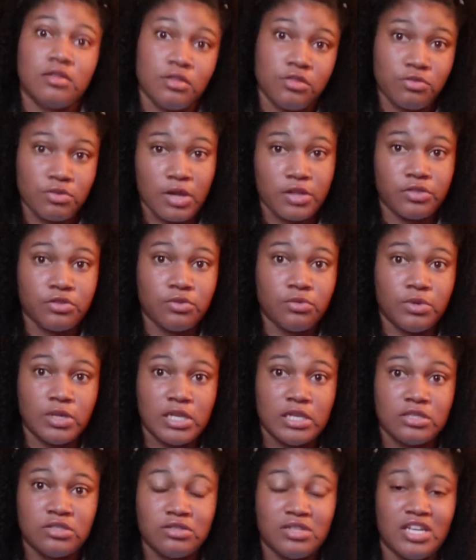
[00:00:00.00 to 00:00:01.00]
throughout the
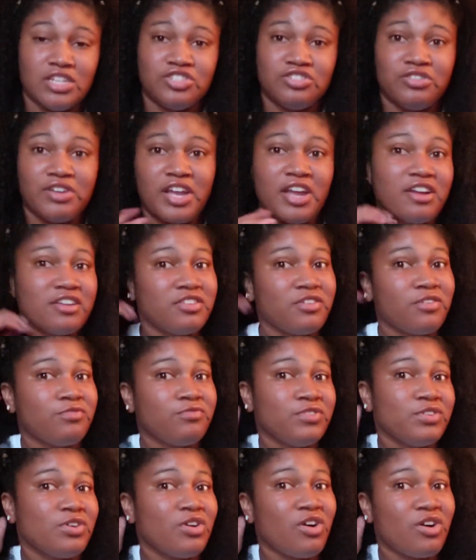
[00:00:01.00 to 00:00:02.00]
week so that your hair don't
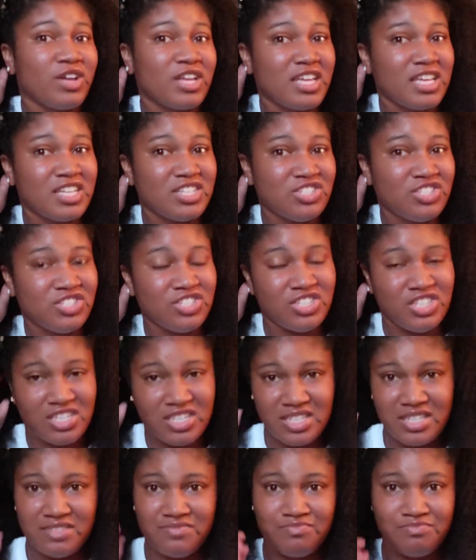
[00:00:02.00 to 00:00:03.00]
feel all
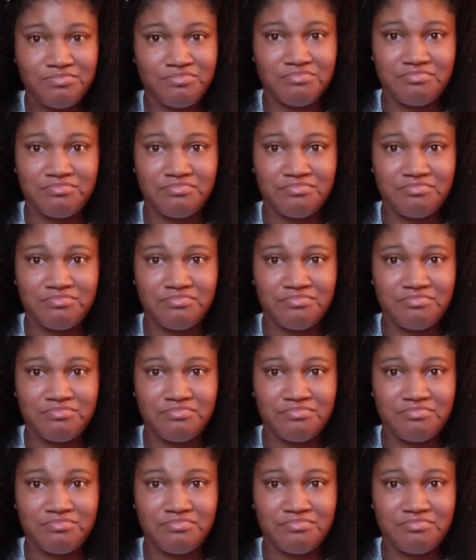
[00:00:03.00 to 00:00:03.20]
itchy and